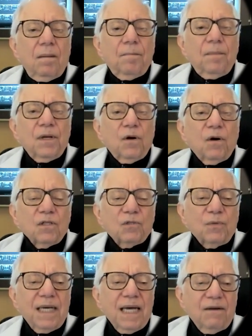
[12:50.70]
Because
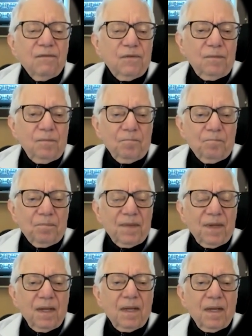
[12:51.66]
we have
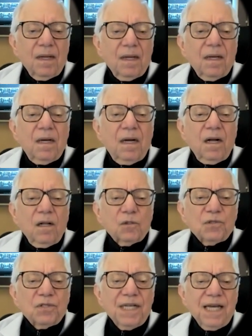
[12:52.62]

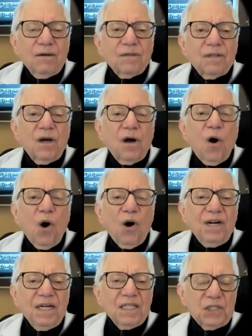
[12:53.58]
ultrasound
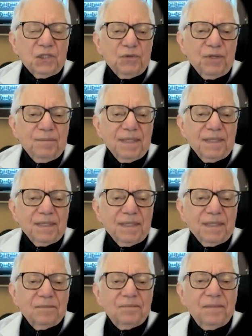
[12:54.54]
hardness treatment,
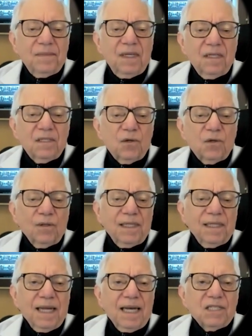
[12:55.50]
it's called
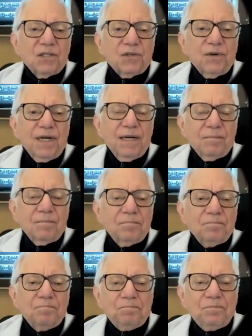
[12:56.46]
elastogram.
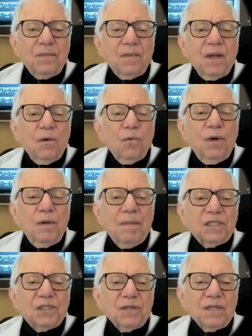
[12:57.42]
We
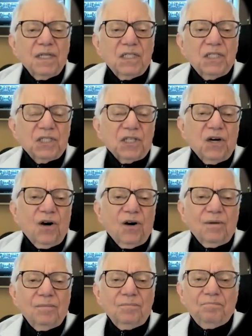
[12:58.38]
measure the
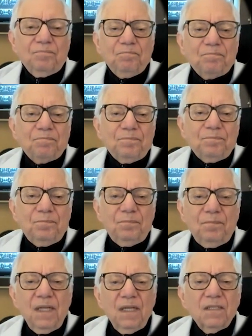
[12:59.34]
scar.
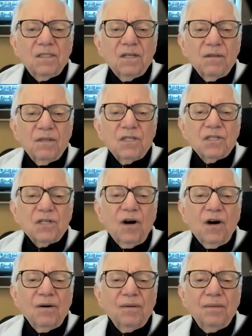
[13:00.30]
So the
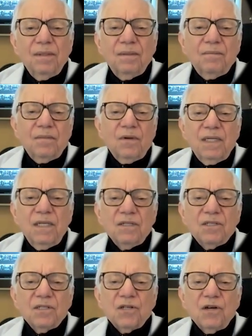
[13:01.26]
scar, well,
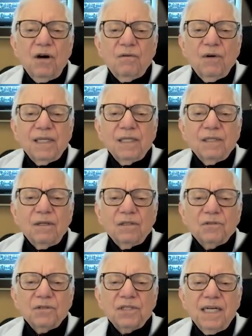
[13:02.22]
here's the scar in regular
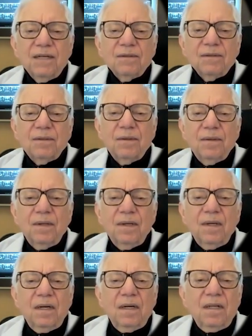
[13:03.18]
ultrasound,
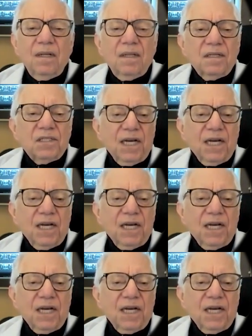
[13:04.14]
this